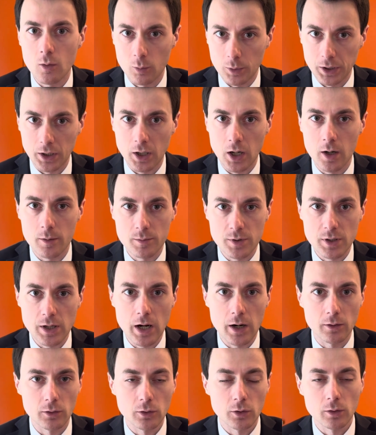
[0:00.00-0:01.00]
when it comes
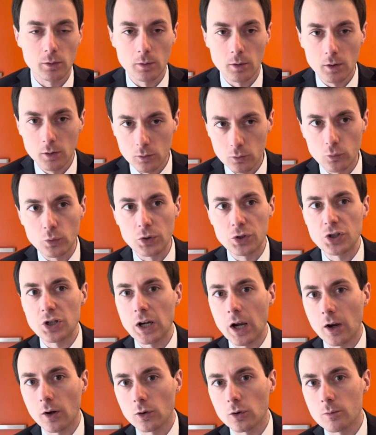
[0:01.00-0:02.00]
down to reaching
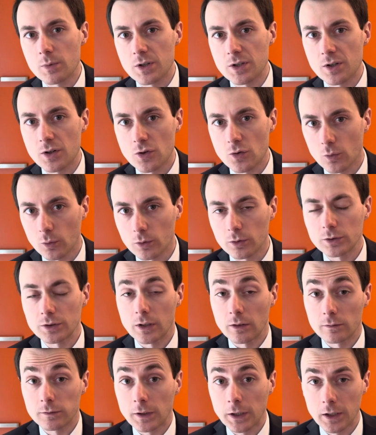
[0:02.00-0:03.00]
out to business owners
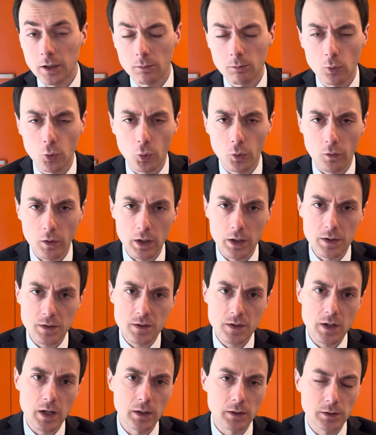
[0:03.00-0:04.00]
and finding motivated
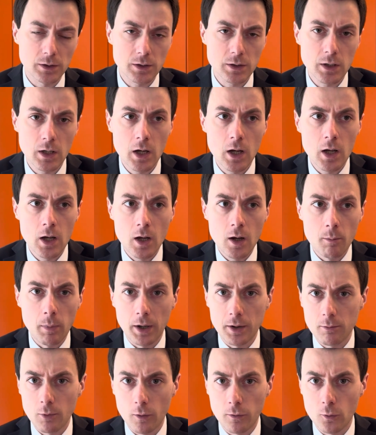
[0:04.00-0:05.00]
sellers.
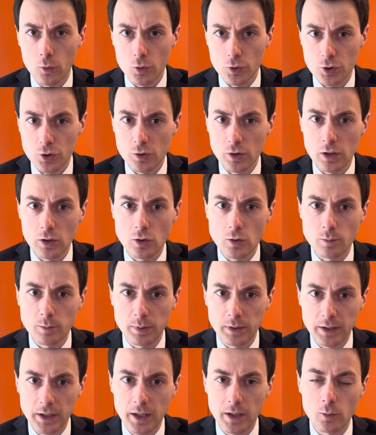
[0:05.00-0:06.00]
But of course, you need to
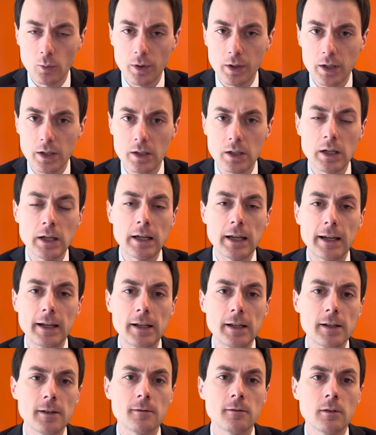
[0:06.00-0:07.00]
play with it
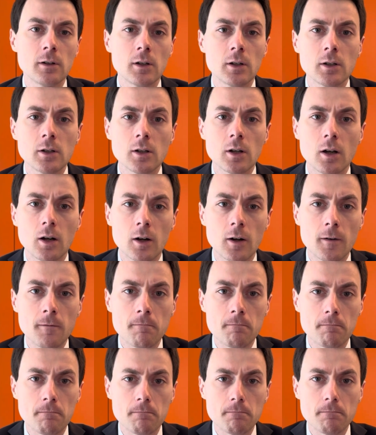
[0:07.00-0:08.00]
and
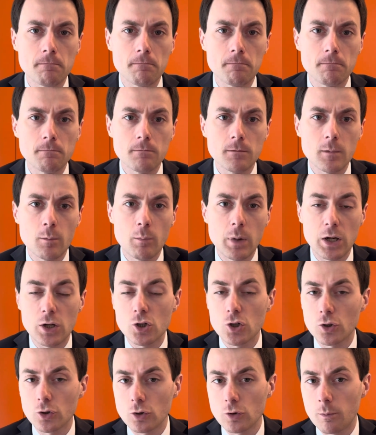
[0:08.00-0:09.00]
make
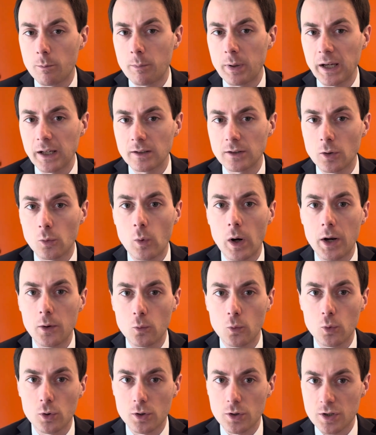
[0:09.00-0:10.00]
sure you pick the right
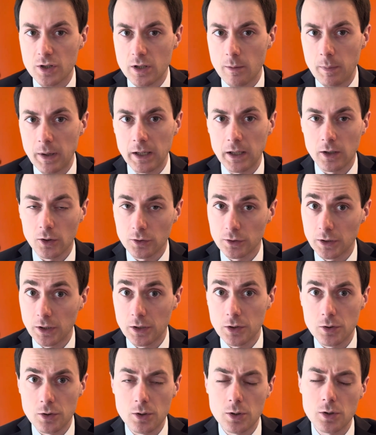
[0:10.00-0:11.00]
words depending on the
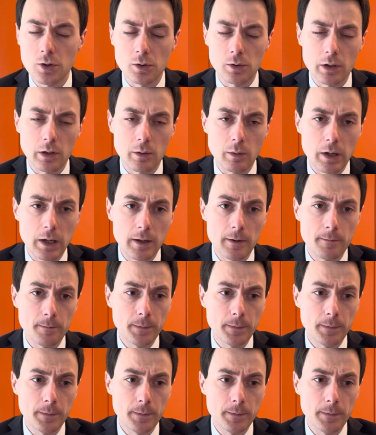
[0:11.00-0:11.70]
industry you're in.